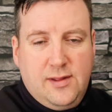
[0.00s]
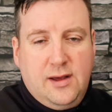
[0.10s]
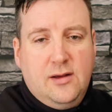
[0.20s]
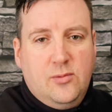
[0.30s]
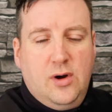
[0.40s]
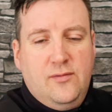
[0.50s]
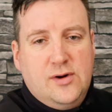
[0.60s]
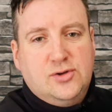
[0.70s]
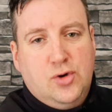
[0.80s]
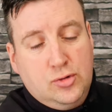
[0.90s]
thing or
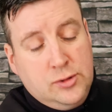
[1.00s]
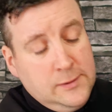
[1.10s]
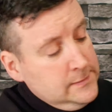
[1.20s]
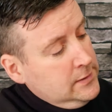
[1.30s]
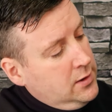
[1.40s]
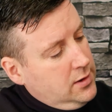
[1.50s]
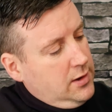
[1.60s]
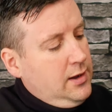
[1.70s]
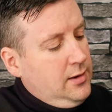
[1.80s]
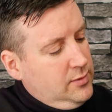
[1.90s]
whatever it's called.
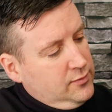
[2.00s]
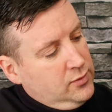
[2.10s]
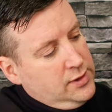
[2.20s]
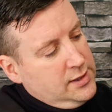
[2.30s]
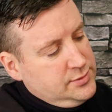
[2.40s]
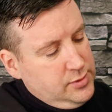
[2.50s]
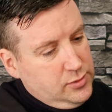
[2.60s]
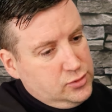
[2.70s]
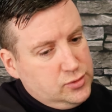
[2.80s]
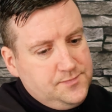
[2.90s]
I've got that as
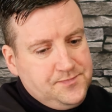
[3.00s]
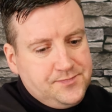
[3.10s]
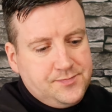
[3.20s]
well. So